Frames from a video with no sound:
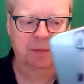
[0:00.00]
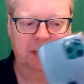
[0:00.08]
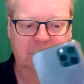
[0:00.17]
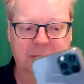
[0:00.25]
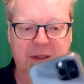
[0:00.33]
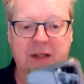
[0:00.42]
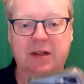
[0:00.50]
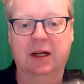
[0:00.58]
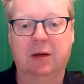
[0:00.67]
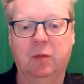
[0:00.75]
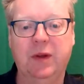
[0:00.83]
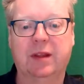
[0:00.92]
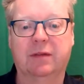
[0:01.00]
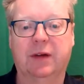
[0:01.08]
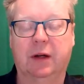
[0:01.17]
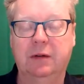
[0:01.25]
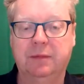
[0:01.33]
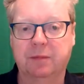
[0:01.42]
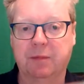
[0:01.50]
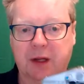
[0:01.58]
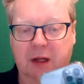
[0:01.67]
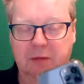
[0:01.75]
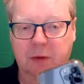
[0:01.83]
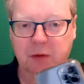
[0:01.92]
Um, it doesn't come with the phone,
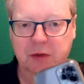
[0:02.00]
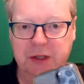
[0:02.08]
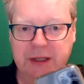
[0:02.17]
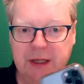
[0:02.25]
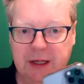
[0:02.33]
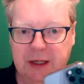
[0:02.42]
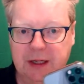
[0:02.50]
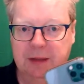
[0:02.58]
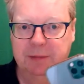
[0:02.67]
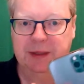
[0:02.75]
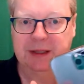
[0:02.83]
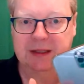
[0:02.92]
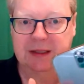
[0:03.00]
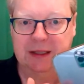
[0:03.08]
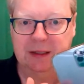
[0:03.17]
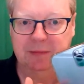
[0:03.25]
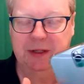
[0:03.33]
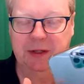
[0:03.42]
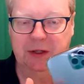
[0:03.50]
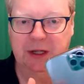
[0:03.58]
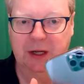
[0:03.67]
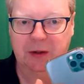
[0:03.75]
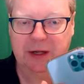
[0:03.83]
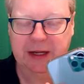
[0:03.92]
unfortunately, but uh, but you can
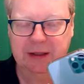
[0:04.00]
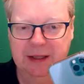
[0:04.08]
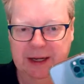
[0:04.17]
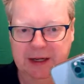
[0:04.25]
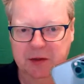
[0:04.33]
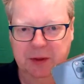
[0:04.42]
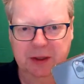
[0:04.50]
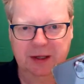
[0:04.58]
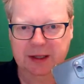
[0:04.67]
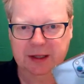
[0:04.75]
go get an extra one. I